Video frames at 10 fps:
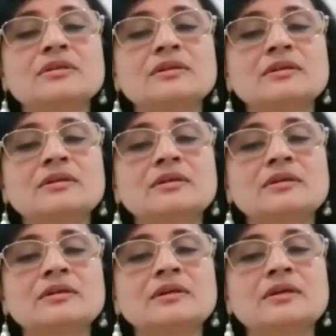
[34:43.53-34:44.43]

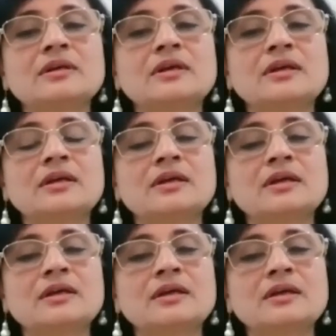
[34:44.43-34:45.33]

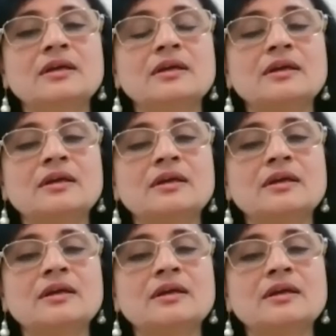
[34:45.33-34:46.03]
(silence)